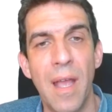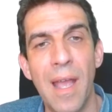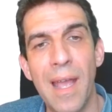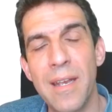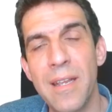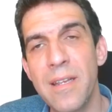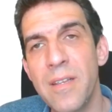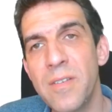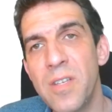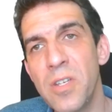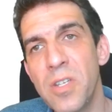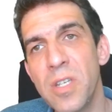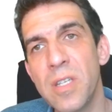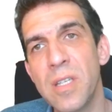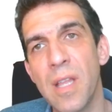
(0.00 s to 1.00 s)
And in
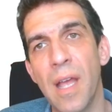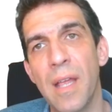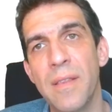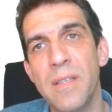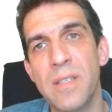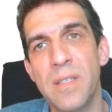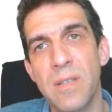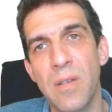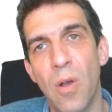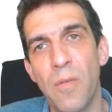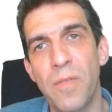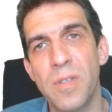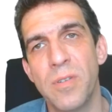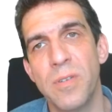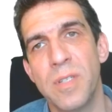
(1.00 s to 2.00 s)
addition to that, this
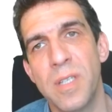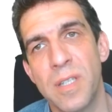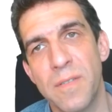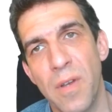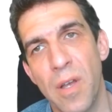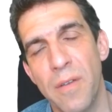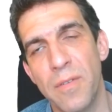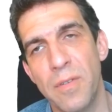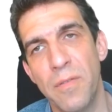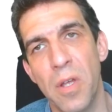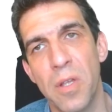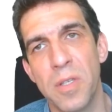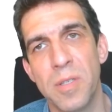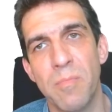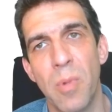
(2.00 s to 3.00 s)
Office 365
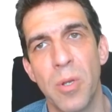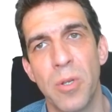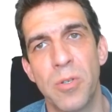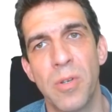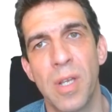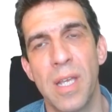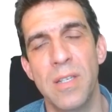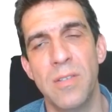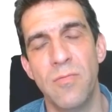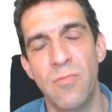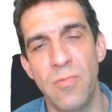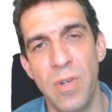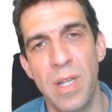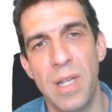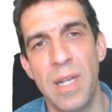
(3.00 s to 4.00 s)
advanced monitoring is
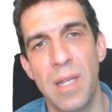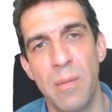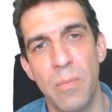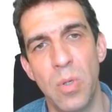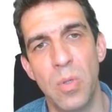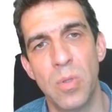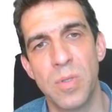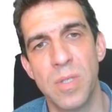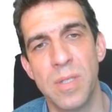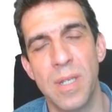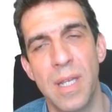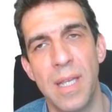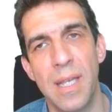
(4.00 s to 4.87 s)
really important.